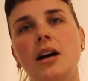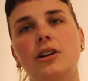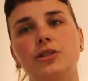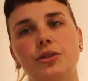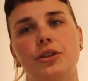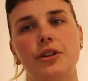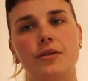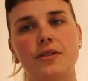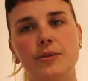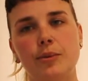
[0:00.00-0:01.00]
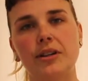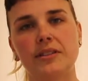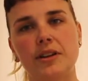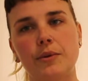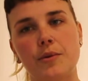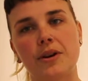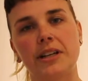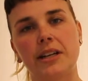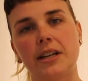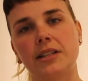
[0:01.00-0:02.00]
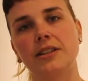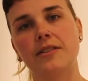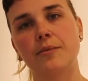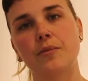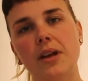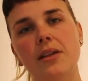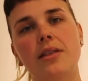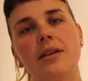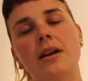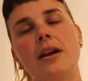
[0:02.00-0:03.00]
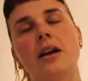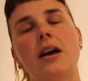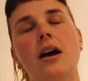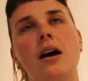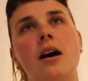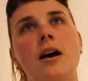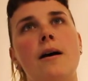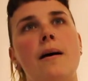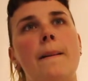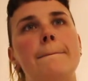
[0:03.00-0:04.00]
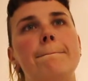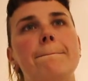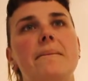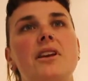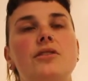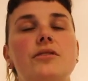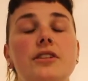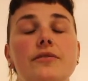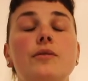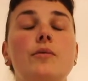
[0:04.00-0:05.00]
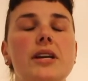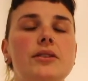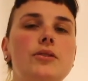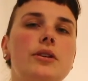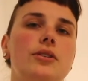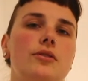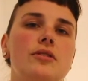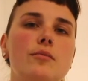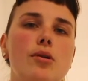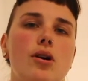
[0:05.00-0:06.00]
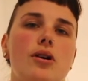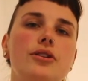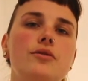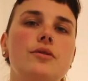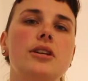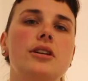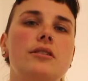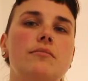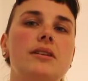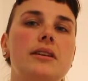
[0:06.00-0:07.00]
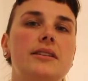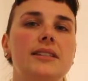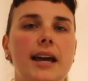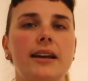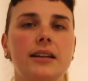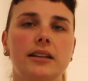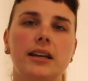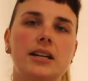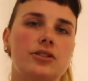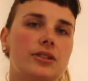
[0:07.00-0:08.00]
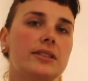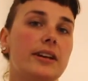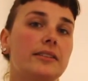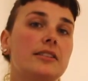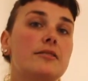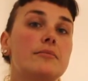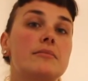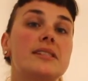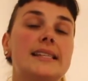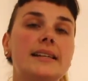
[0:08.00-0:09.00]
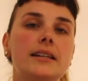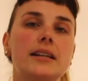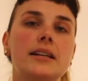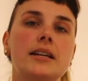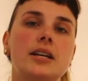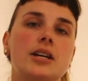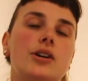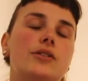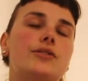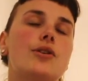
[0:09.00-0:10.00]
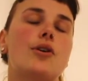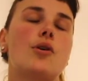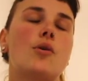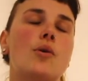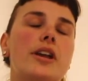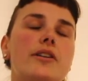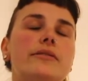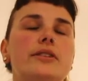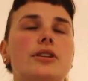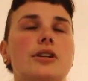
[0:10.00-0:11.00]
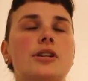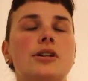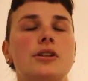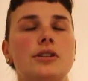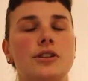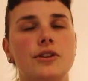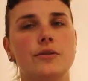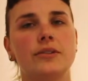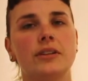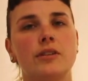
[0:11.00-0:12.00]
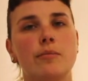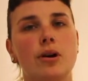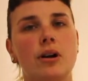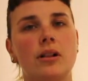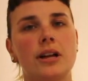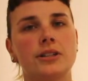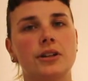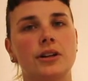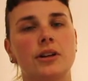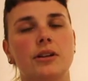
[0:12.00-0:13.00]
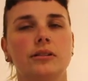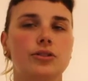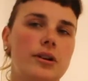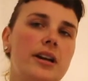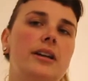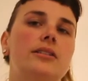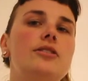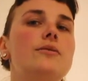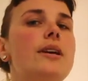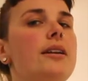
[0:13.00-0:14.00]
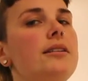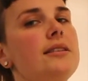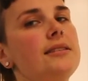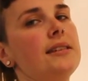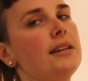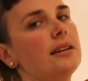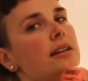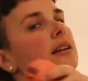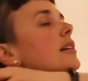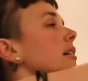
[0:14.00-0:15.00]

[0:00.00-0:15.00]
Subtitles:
I'll show you the spots that we want to get into them with. There's different ways you can use the ball. You can be static and just let them sink. So if you're using the ball and you're trying to get it to sink,